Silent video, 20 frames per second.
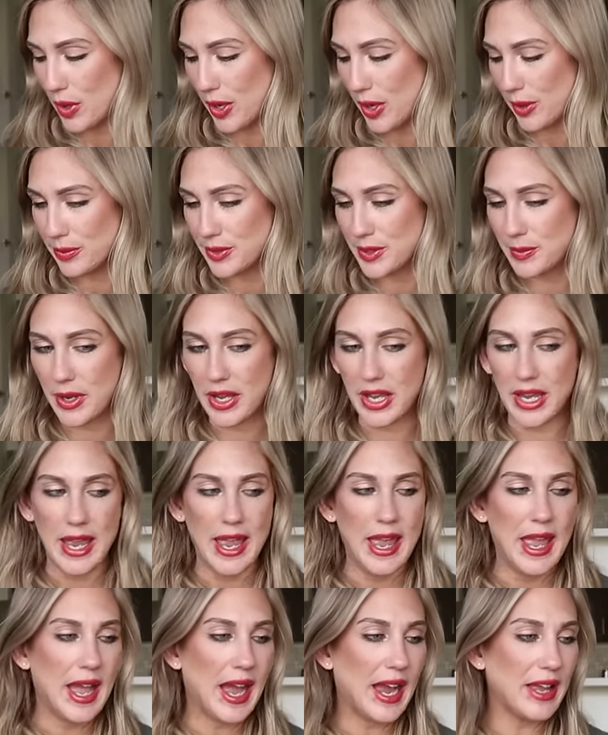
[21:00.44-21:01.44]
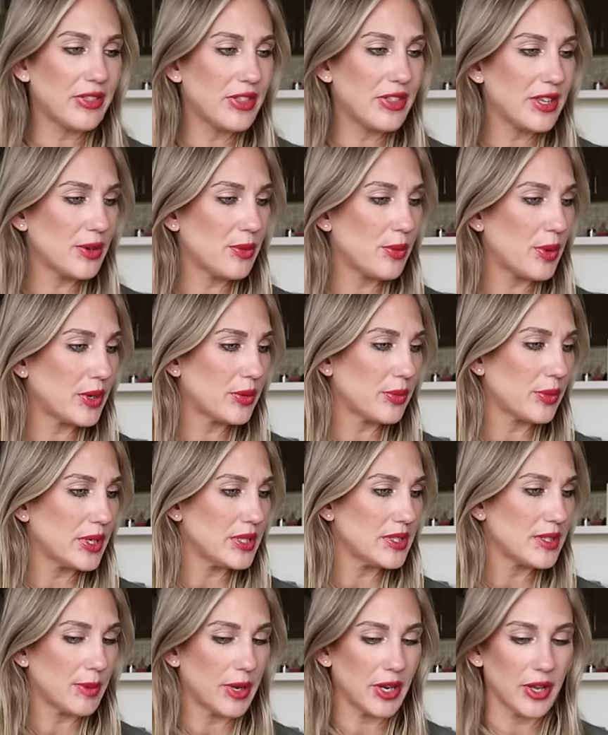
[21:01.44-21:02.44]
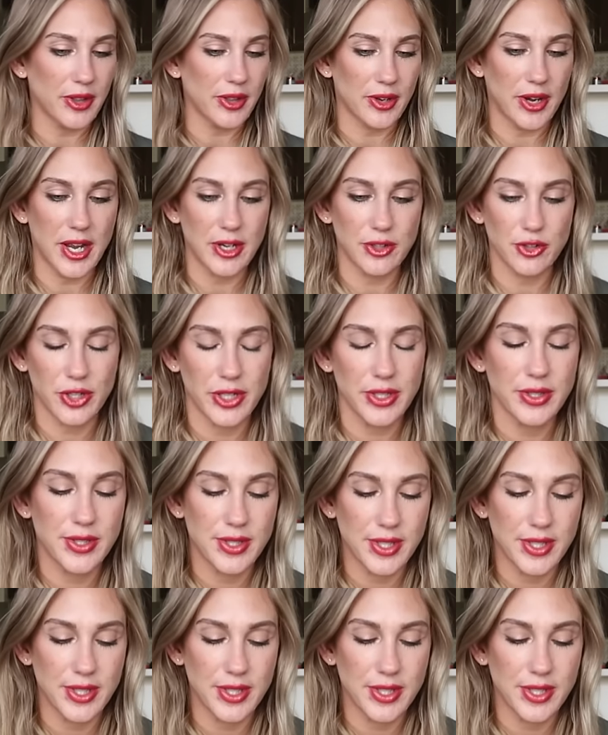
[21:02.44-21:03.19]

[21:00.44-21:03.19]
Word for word: Balms, but I think one went to my other address.